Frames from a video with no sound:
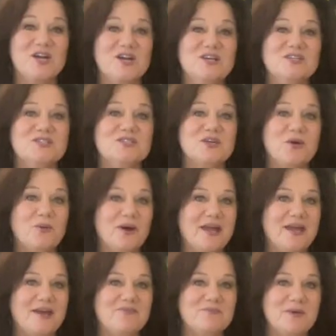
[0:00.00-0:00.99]
So I
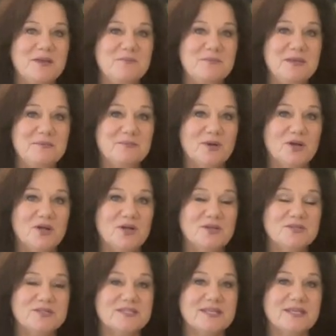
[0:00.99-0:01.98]
have my
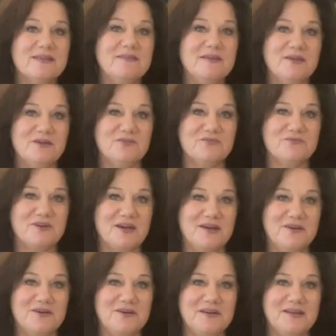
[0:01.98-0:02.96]
meatballs in the air
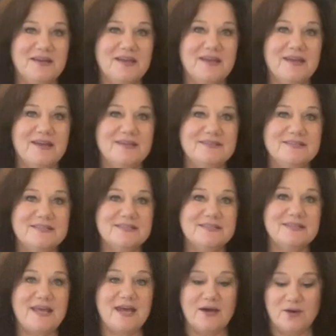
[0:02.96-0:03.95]
fryer, and
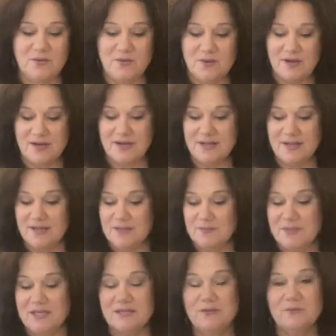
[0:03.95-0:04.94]
now I am
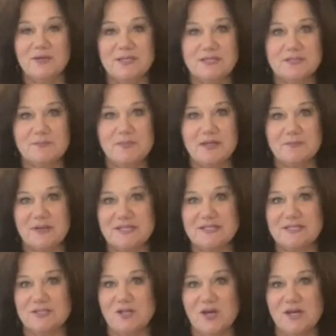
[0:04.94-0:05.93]
getting ready to make my
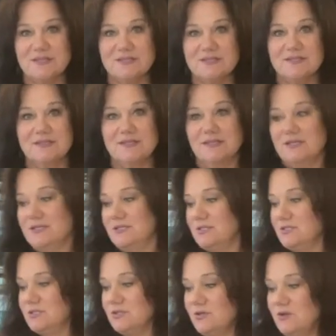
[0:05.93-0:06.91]
sauce.
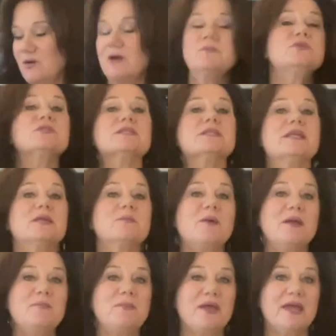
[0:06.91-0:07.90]
So I'm just letting my
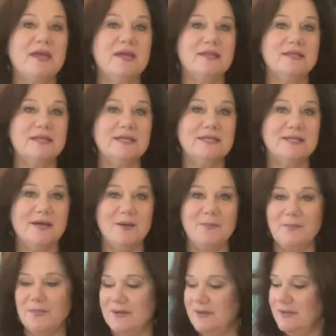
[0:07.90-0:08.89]
pan heat up,
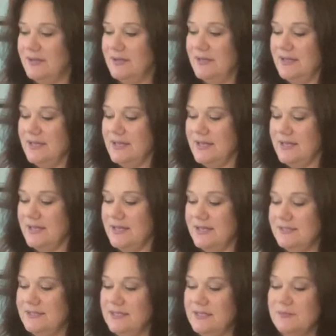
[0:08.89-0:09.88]
and
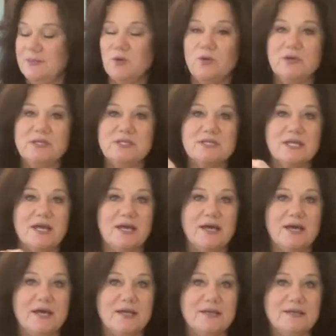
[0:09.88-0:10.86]
then I'm going to
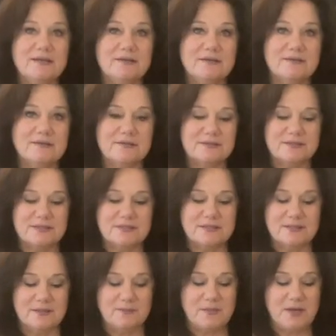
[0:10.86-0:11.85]
add
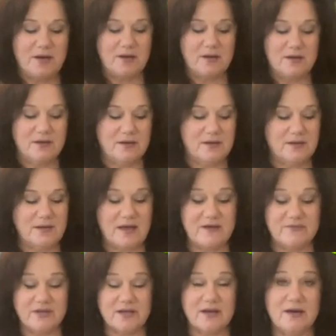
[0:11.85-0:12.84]
some
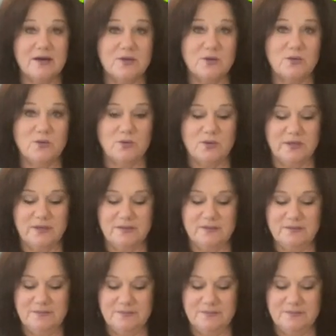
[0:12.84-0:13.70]
avocado oil.